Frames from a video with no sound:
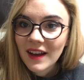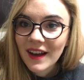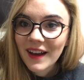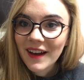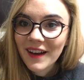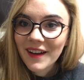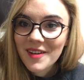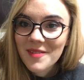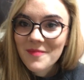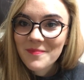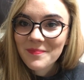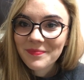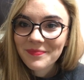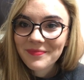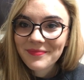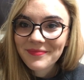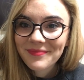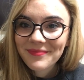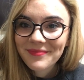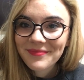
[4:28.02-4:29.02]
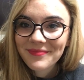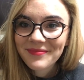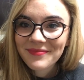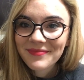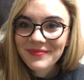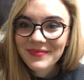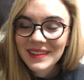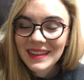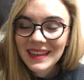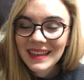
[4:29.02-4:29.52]

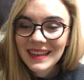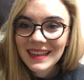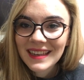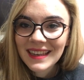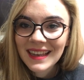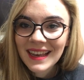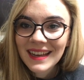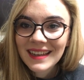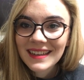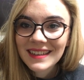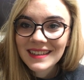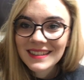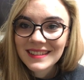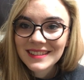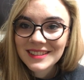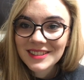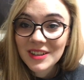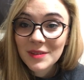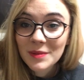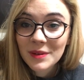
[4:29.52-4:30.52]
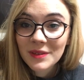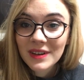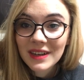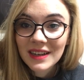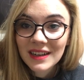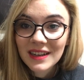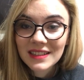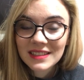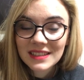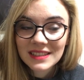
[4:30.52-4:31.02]
Yeah, so it'll be
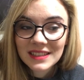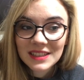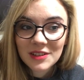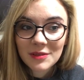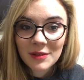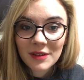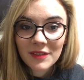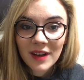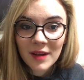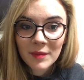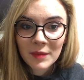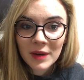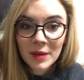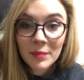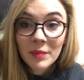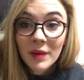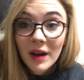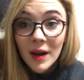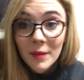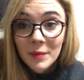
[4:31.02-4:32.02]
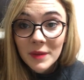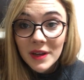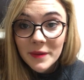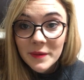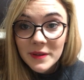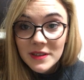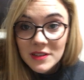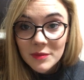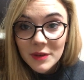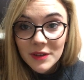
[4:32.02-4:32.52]
really nice to see all my family, but I'm gonna
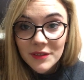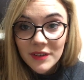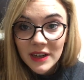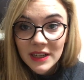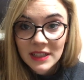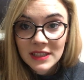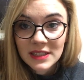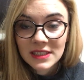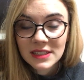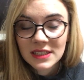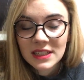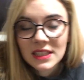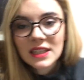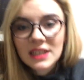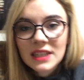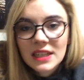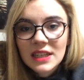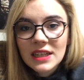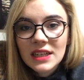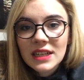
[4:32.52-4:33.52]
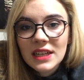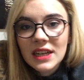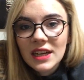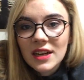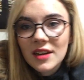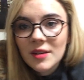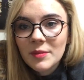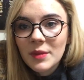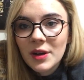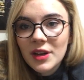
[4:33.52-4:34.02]
miss all my friends.
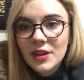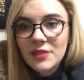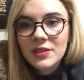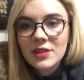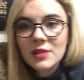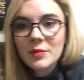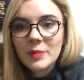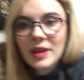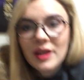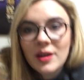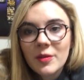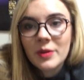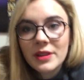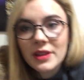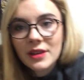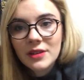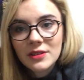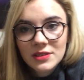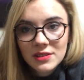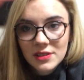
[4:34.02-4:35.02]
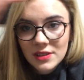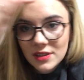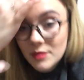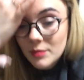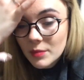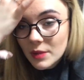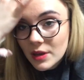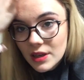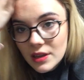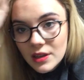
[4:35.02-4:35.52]
Hopefully I'll meet up with loads of
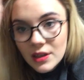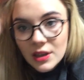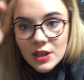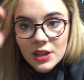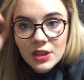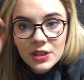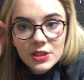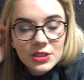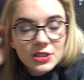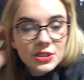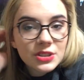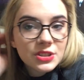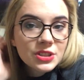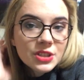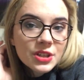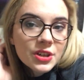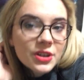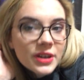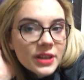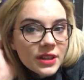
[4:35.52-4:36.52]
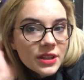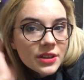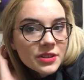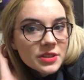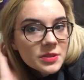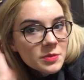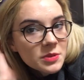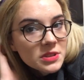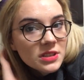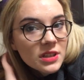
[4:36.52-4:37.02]
them during
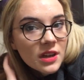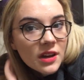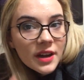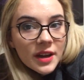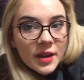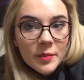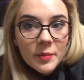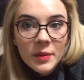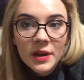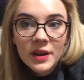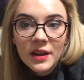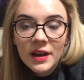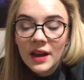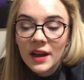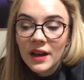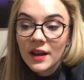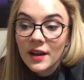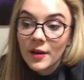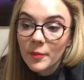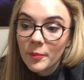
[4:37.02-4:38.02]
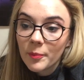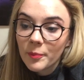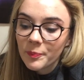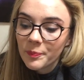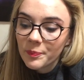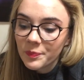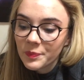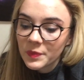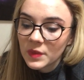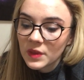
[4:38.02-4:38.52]
Christmas time.
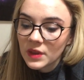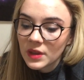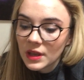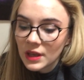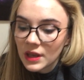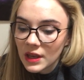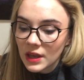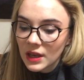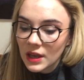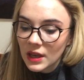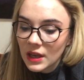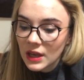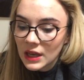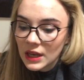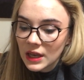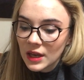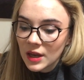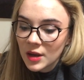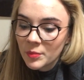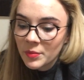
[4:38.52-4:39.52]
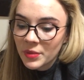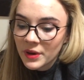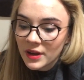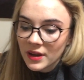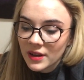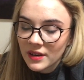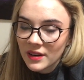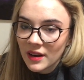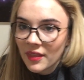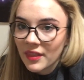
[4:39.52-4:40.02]

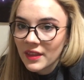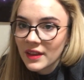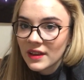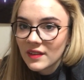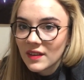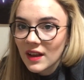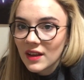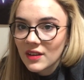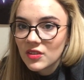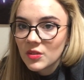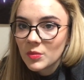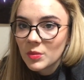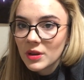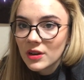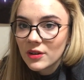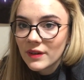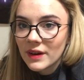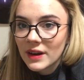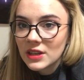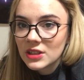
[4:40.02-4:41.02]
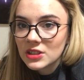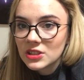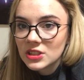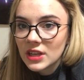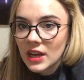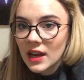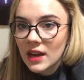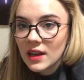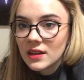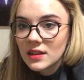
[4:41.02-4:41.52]
But nothing has actually been arranged
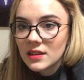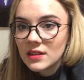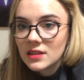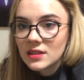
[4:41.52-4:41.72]
yet.